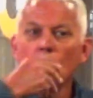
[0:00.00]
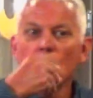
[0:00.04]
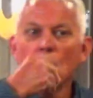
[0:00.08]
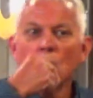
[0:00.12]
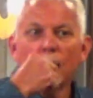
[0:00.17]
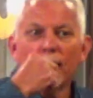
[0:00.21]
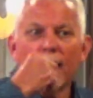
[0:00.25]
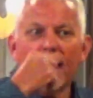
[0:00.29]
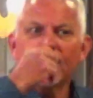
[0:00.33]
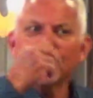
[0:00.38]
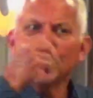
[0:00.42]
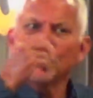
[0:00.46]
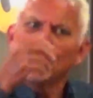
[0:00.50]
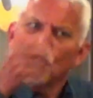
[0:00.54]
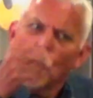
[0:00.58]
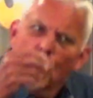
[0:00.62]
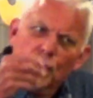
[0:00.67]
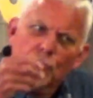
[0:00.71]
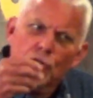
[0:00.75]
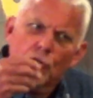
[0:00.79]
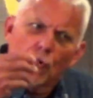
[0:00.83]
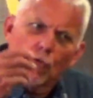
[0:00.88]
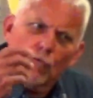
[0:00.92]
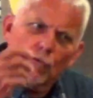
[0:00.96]
Now, you know
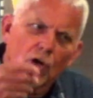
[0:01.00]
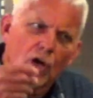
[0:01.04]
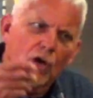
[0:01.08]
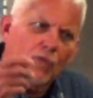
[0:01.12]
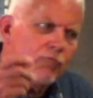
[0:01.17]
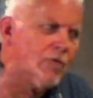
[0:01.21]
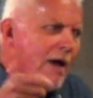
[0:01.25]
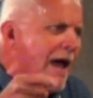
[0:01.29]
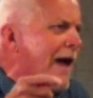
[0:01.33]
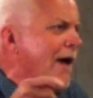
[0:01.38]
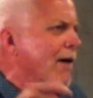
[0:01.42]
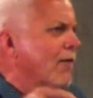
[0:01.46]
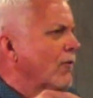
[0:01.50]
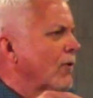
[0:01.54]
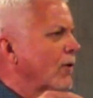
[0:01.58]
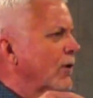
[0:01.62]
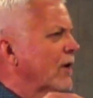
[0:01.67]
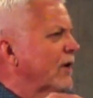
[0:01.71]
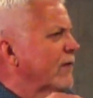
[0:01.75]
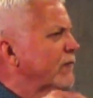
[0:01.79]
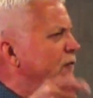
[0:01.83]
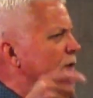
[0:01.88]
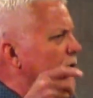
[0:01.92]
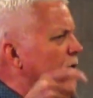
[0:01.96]
you don't love right
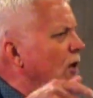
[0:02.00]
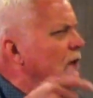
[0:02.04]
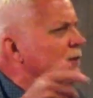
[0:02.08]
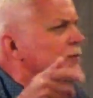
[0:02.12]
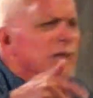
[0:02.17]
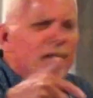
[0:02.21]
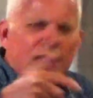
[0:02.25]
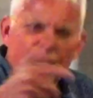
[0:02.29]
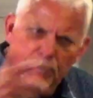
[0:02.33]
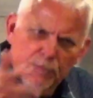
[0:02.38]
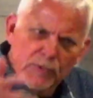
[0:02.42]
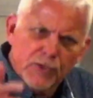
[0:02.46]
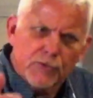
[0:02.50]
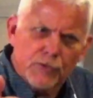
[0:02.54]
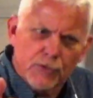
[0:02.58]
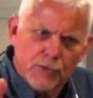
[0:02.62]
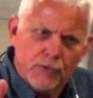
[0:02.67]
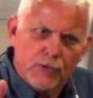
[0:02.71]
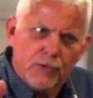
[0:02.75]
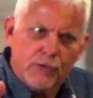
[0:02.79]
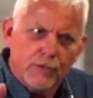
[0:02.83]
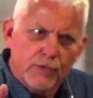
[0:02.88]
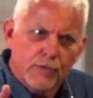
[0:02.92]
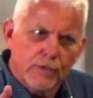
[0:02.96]
if you love
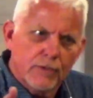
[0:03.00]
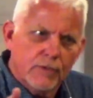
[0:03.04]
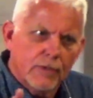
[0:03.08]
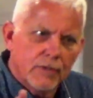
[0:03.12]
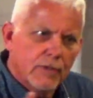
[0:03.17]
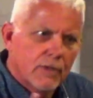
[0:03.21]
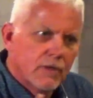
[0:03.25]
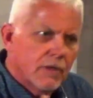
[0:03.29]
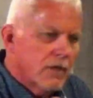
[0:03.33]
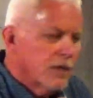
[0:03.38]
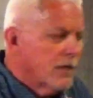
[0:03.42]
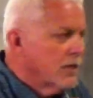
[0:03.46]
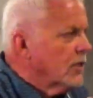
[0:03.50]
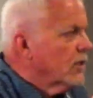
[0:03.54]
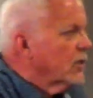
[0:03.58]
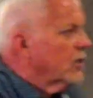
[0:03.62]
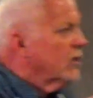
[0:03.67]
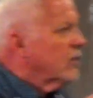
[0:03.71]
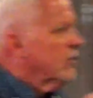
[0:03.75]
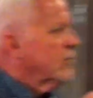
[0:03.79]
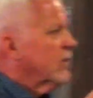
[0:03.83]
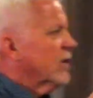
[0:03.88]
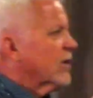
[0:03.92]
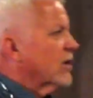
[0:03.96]
immature,
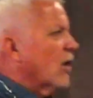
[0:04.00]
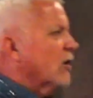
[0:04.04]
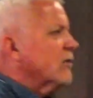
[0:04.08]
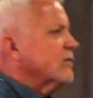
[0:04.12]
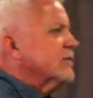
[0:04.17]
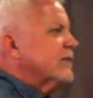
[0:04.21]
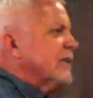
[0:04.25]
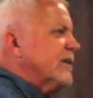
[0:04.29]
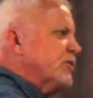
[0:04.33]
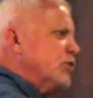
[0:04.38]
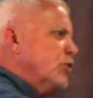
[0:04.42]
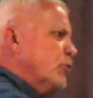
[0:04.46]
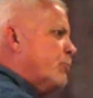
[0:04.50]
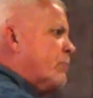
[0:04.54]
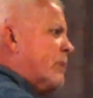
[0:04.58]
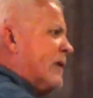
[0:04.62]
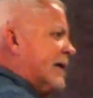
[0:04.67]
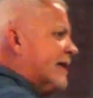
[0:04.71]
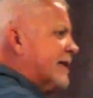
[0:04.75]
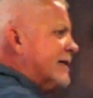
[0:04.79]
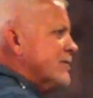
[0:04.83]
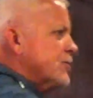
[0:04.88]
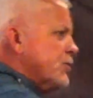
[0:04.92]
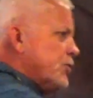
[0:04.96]
because then you
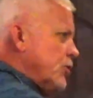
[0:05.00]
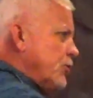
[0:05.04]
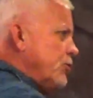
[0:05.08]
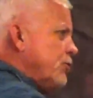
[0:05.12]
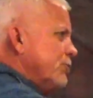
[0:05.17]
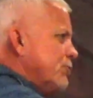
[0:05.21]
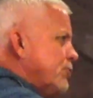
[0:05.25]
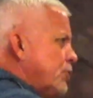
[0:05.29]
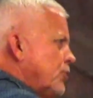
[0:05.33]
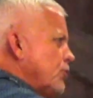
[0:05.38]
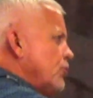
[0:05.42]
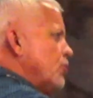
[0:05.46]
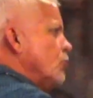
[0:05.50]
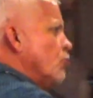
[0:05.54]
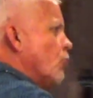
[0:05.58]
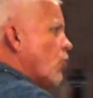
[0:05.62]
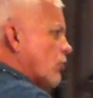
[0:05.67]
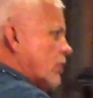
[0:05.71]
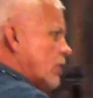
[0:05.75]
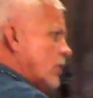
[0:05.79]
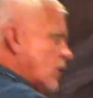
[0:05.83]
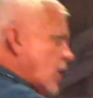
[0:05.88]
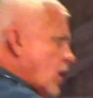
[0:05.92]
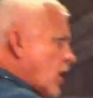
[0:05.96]
pick and choose who you
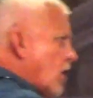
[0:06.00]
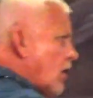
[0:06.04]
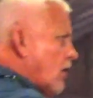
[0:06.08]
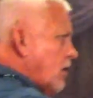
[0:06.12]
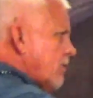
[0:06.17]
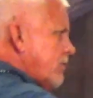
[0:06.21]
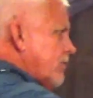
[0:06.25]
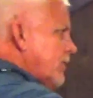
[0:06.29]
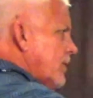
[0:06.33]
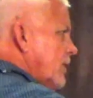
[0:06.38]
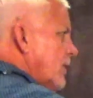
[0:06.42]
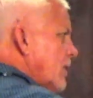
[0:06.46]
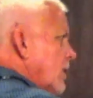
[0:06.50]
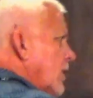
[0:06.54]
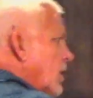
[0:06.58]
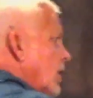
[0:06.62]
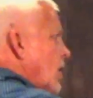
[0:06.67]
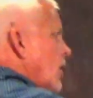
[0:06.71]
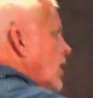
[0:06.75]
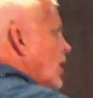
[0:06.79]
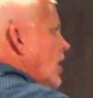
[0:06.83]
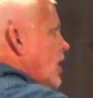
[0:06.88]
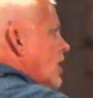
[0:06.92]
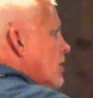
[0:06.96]
want to love.
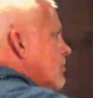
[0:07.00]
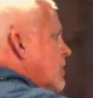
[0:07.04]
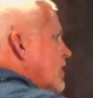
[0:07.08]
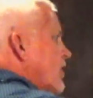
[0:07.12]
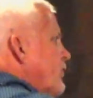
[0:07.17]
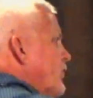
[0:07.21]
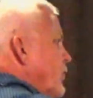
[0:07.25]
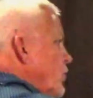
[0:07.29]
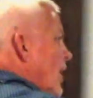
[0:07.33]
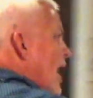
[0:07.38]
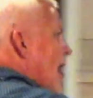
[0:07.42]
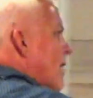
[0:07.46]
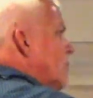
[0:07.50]
But if you have